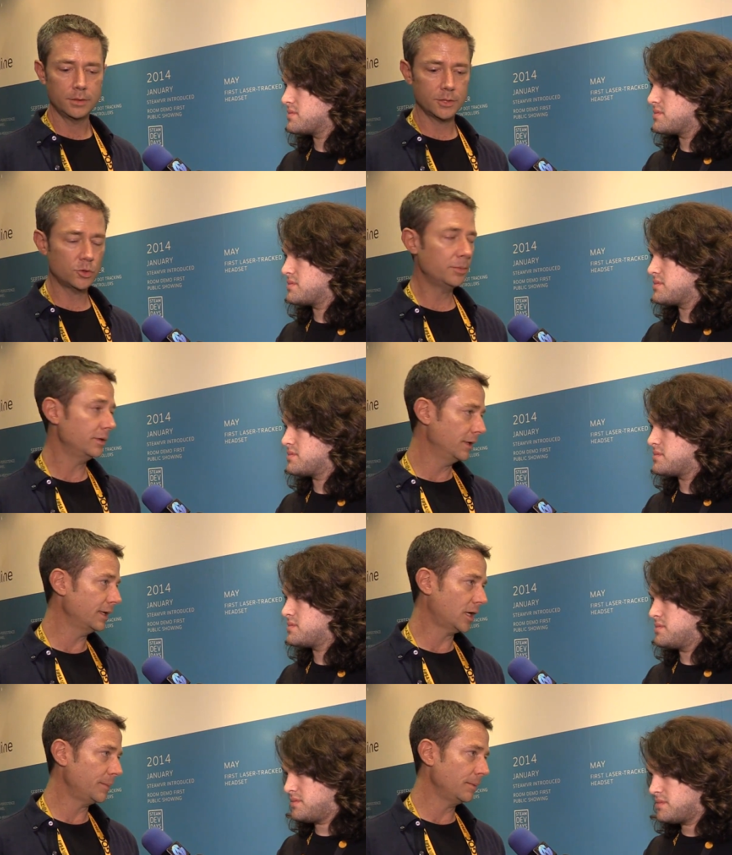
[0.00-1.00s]
Speaker 1: distribute in
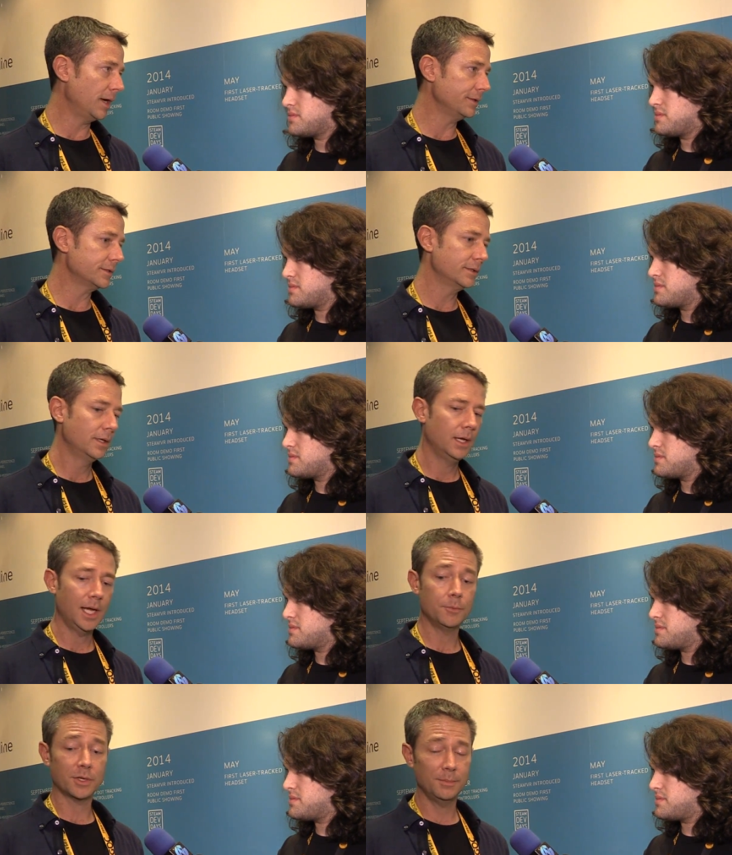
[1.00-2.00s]
the coming months,
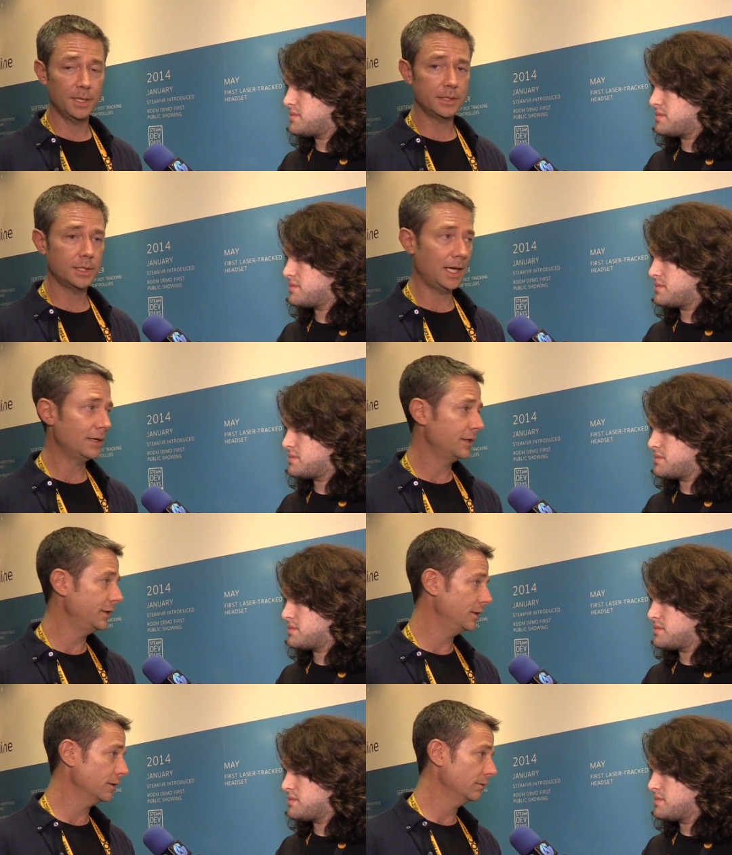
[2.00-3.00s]
and we're committed to end of the
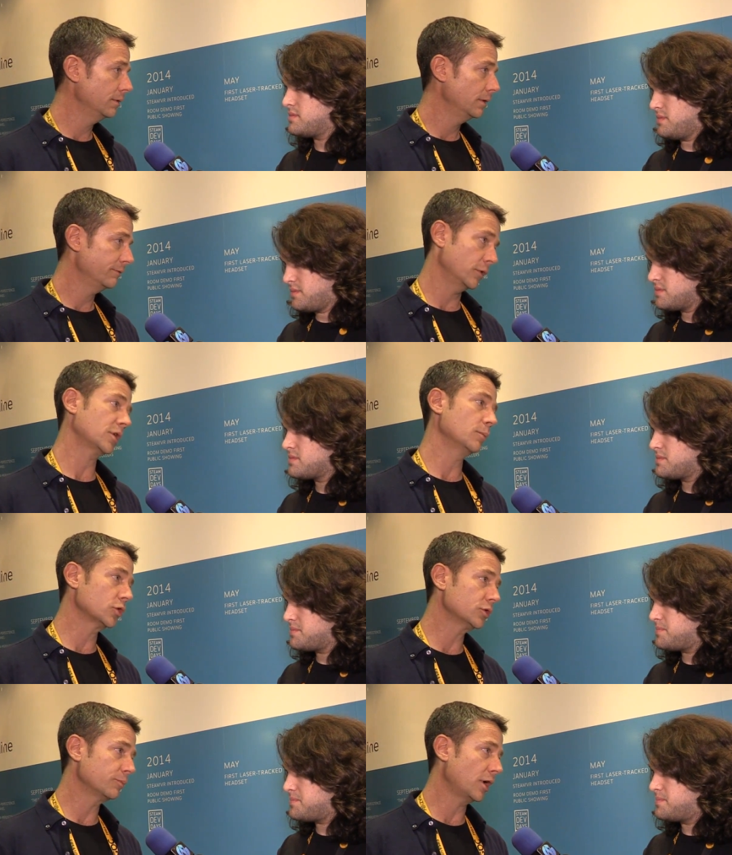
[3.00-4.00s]
year for a commercial